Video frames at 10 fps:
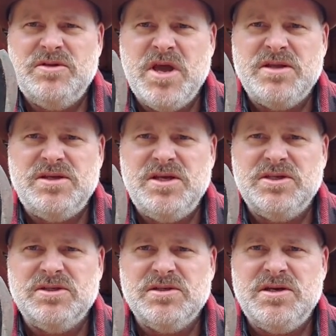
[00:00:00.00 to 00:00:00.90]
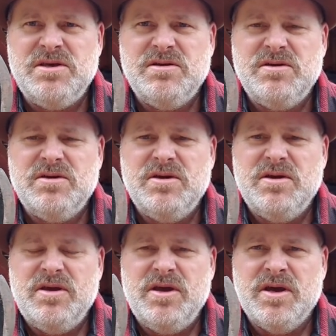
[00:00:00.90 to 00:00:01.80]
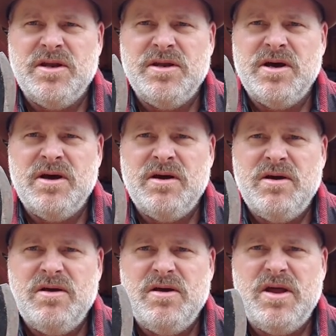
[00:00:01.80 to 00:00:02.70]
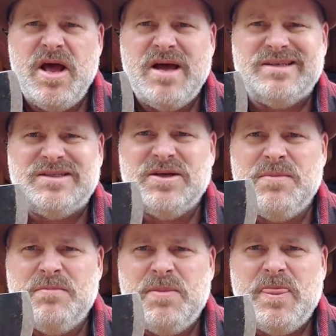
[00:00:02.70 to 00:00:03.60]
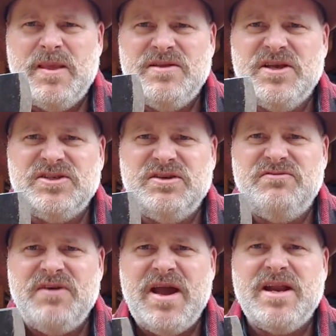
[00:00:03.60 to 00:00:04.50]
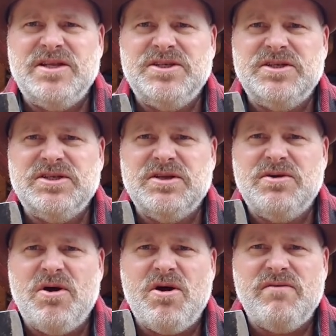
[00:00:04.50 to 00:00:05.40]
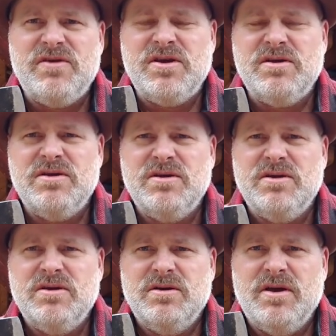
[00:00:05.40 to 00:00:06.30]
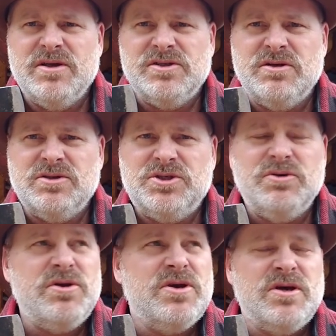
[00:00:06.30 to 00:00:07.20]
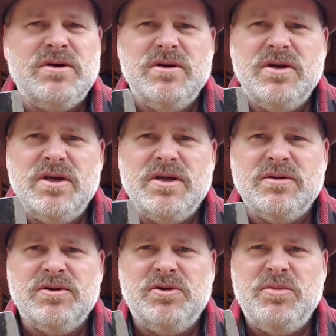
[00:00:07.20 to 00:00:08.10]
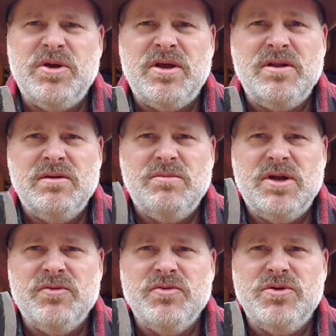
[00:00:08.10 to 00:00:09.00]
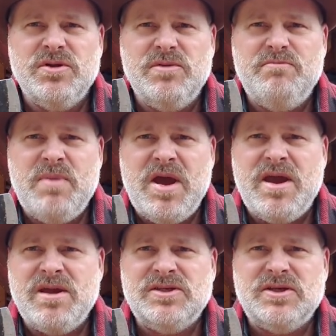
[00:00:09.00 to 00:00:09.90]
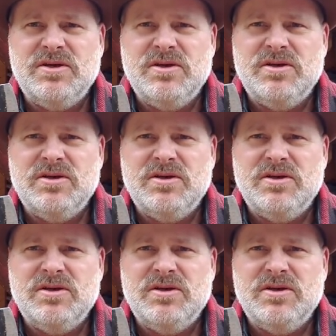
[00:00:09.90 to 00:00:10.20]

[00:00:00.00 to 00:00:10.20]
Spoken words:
dent easily. And it has some disadvantages in carving, as I'll show you in a little bit. But it really bangs